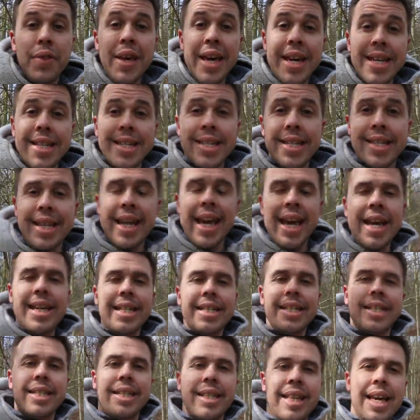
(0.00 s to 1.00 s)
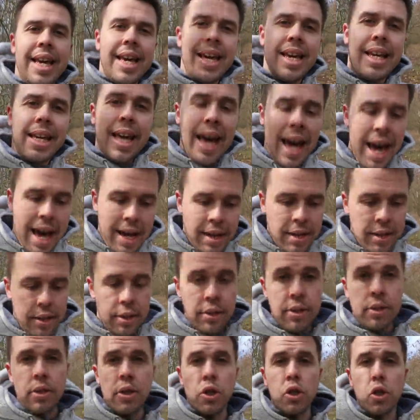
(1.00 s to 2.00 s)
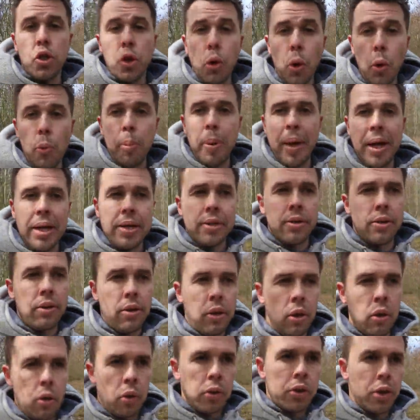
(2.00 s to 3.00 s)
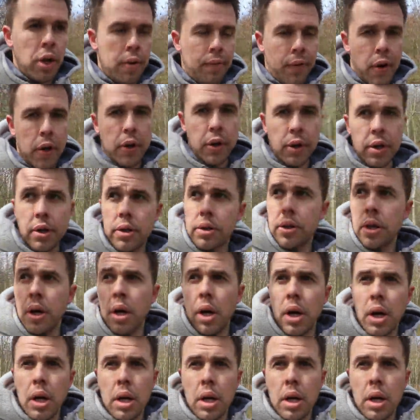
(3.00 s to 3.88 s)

This is the Canon's dual pixel autofocus.